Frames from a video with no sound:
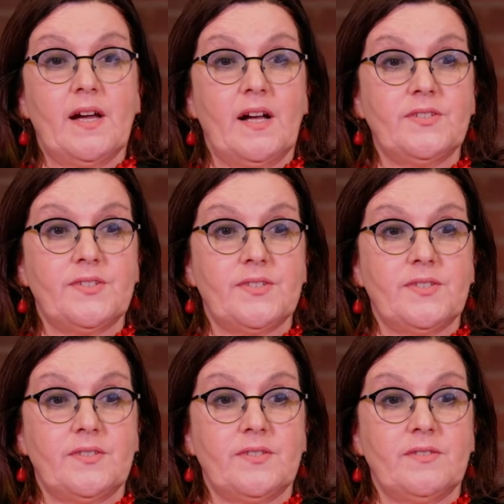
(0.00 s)
And
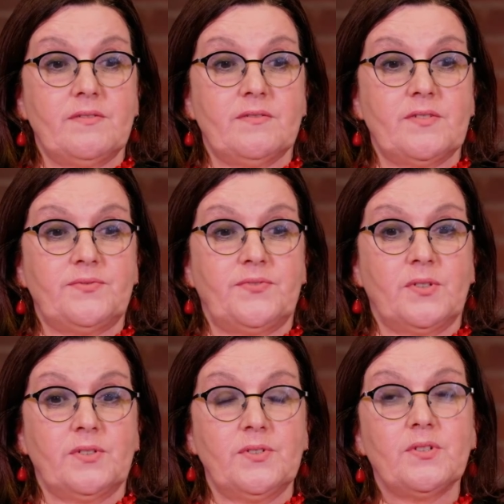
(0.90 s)

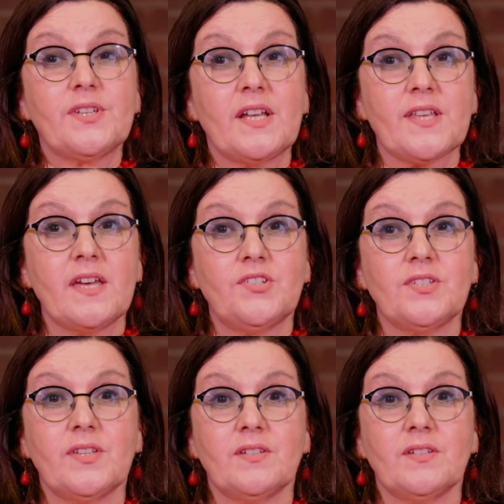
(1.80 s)
for an organisation